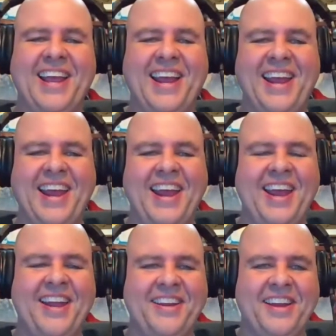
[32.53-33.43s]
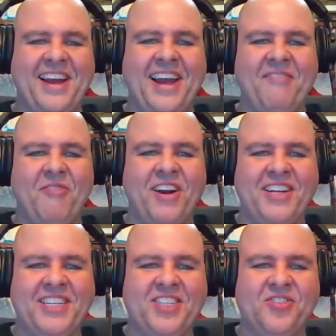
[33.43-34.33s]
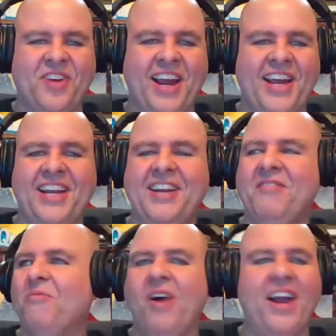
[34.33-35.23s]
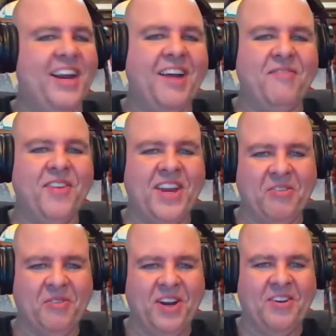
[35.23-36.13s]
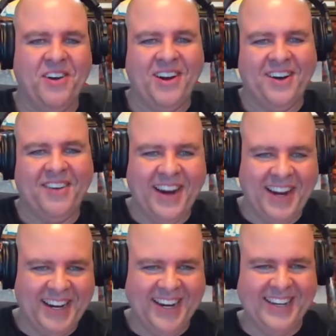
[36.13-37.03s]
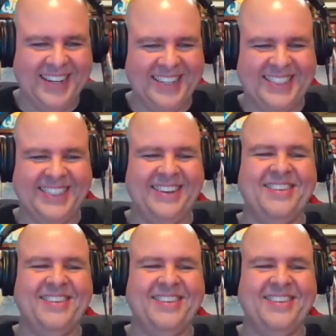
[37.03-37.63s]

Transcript: and I wanted to try it, and why not video record it, right? So